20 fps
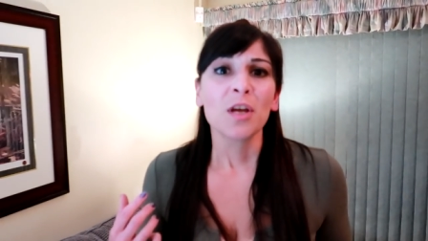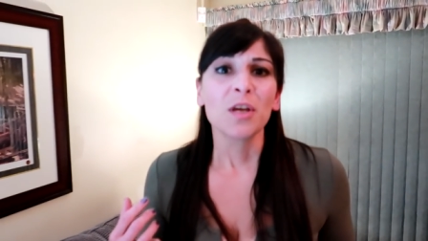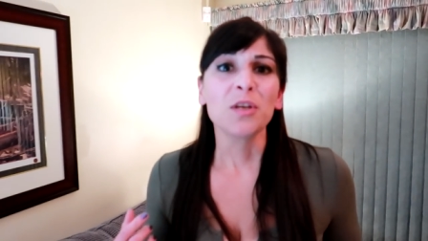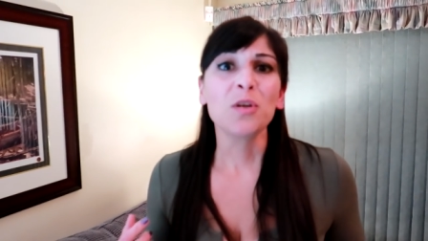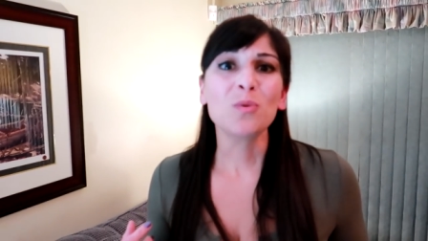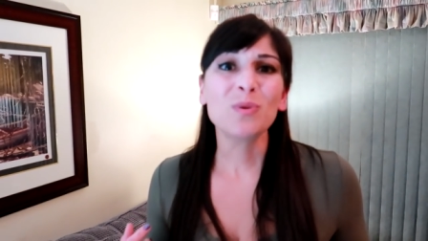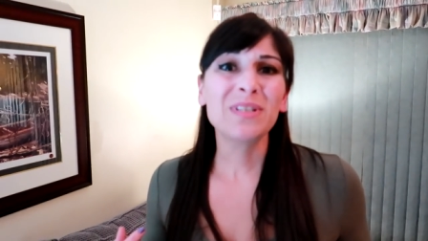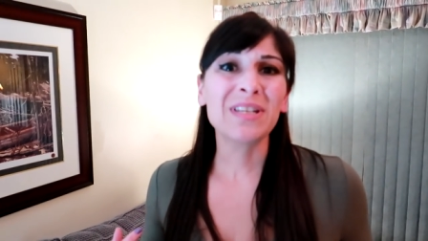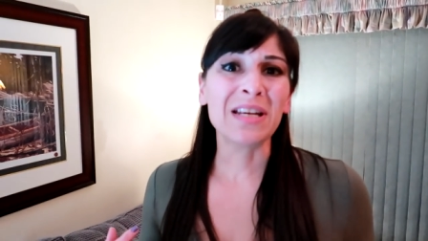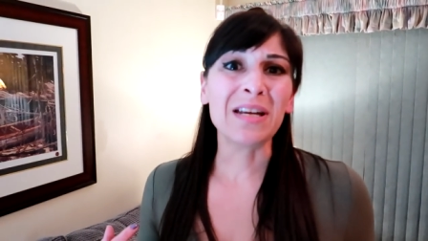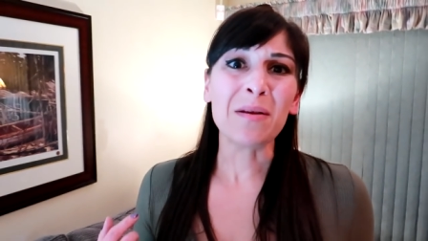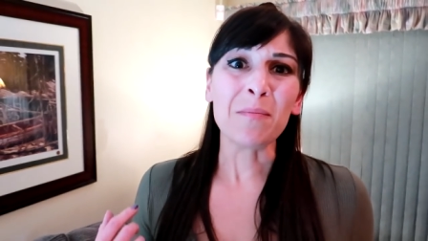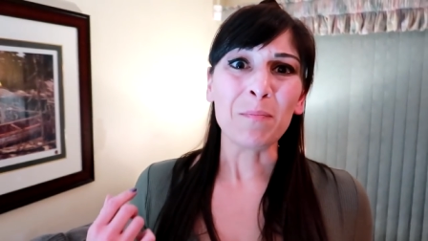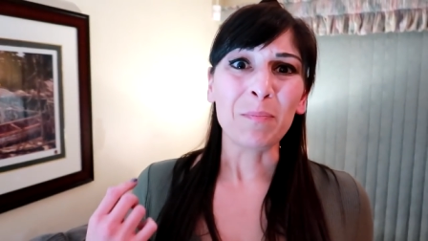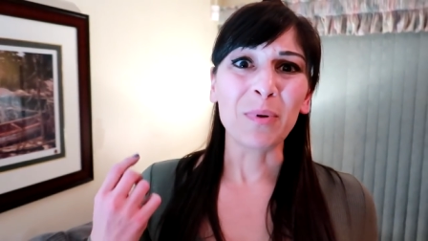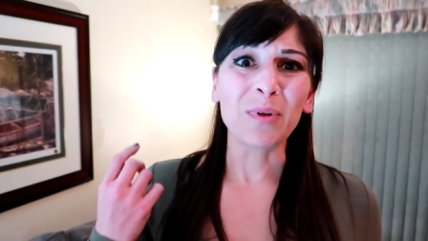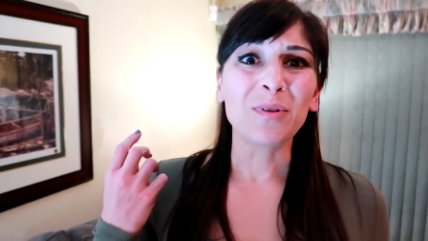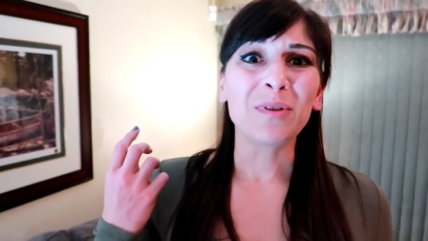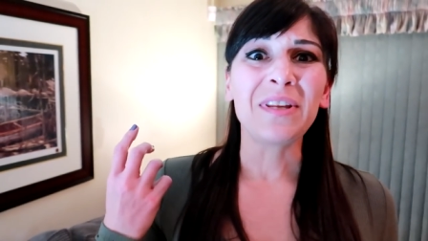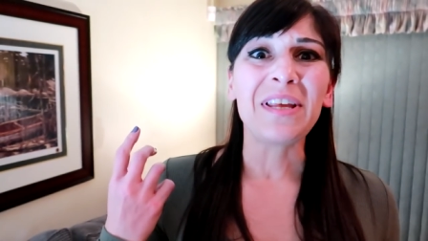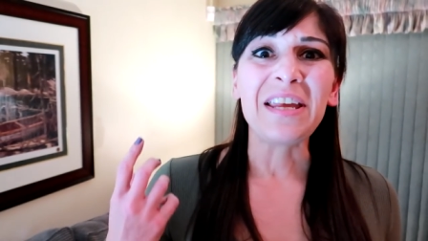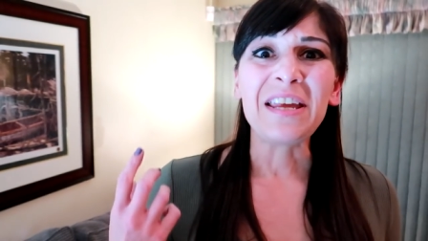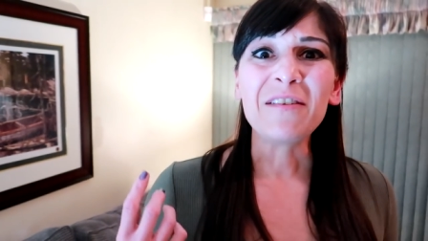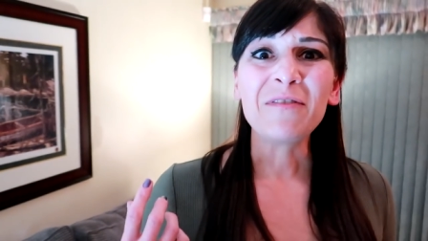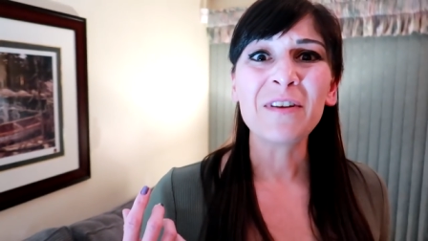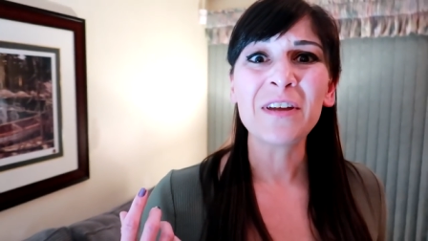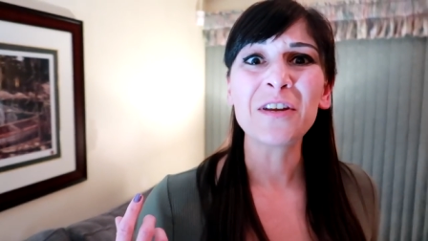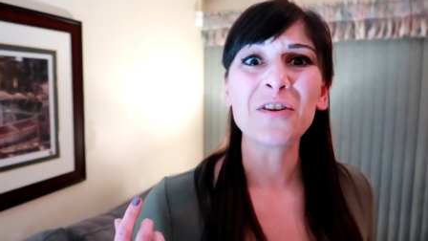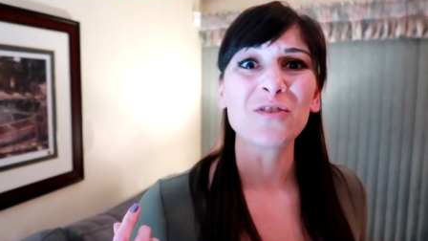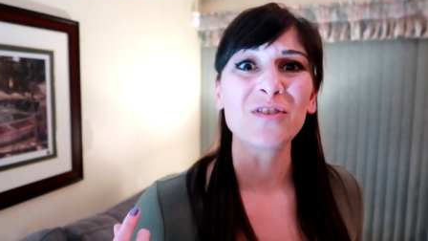You didn't
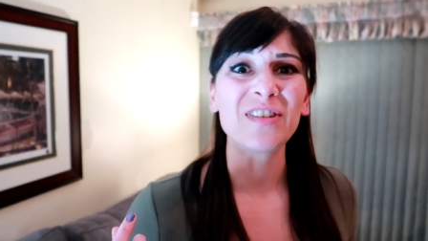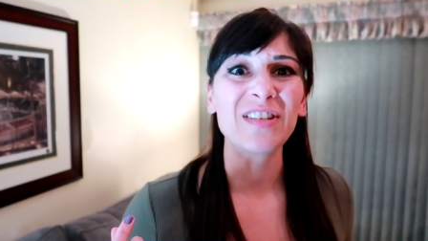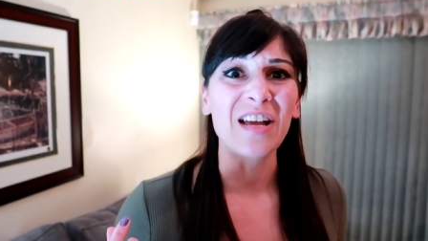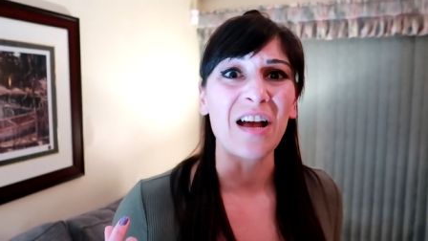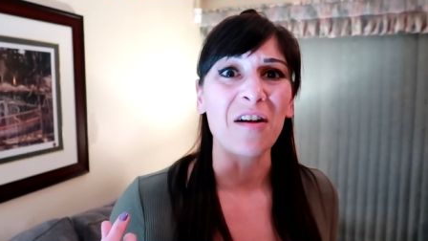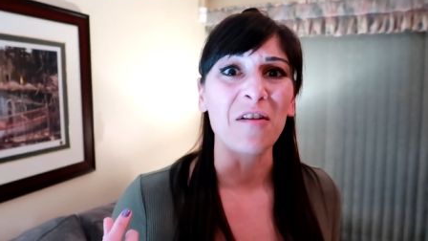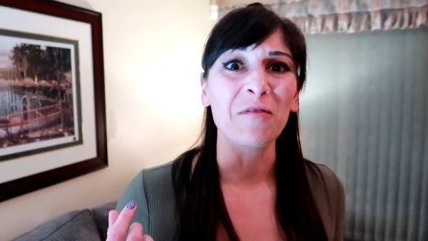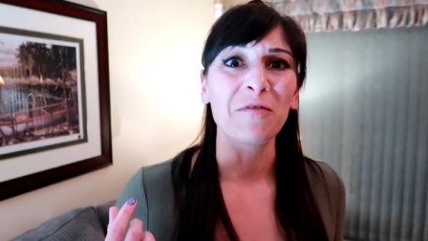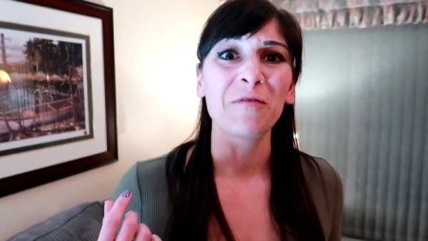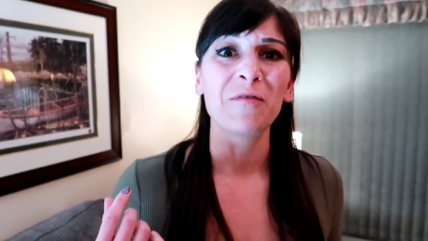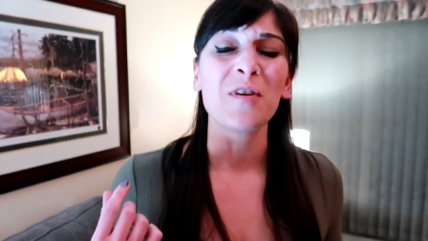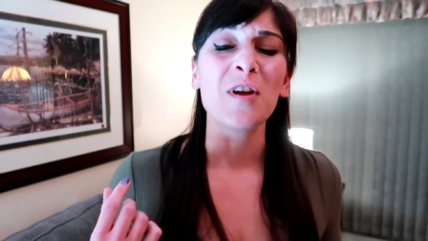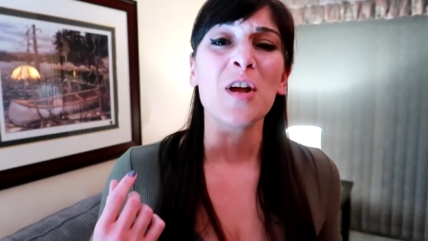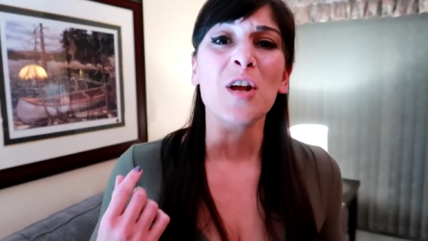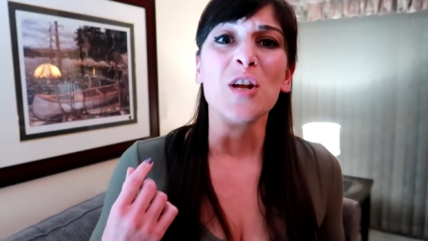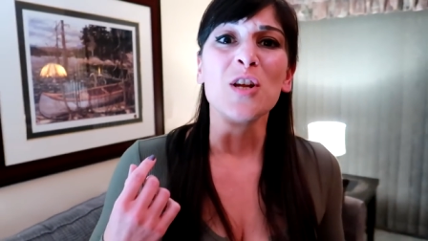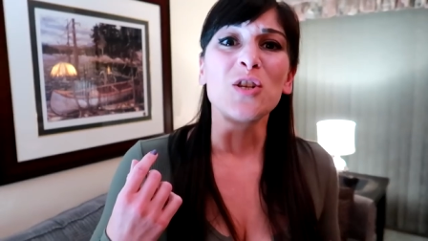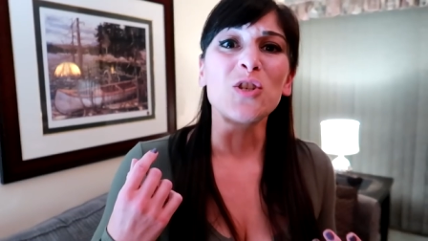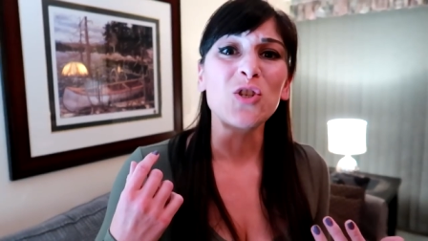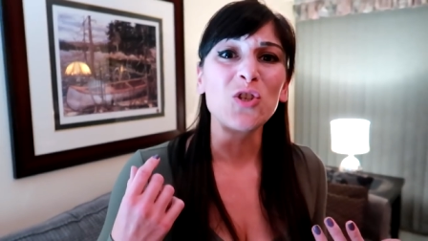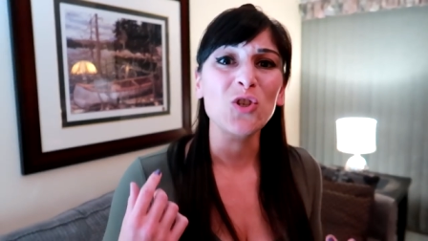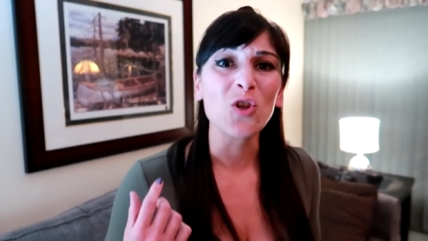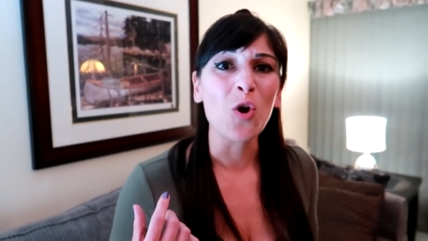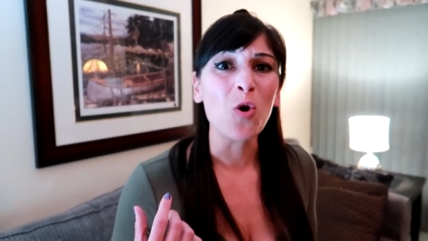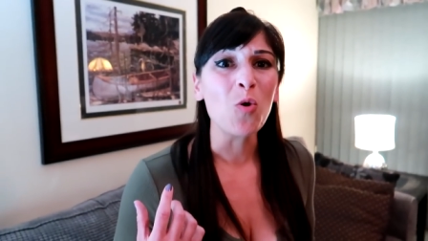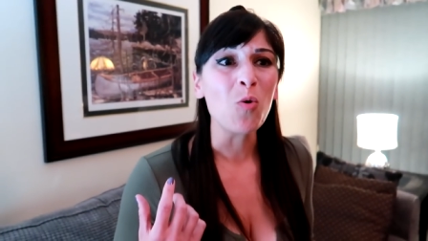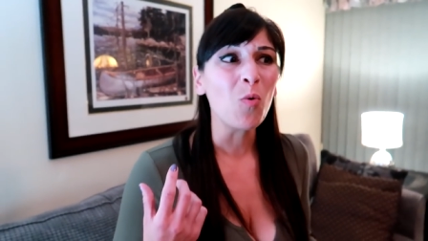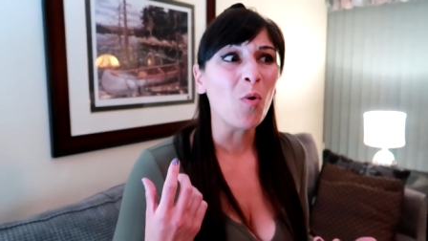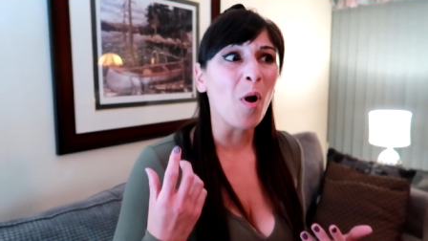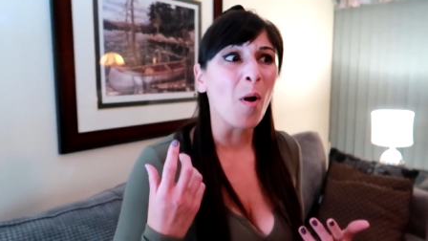believe in yourself
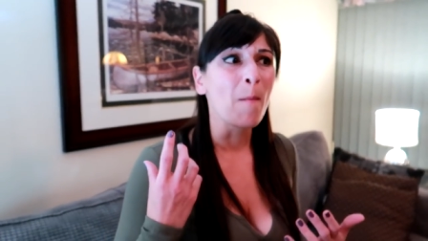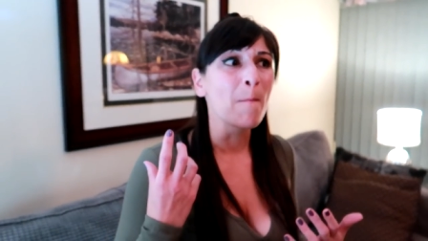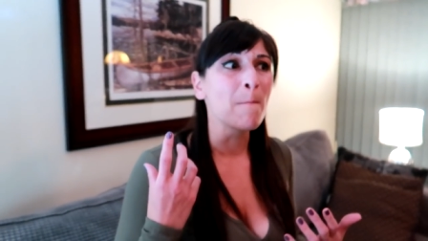so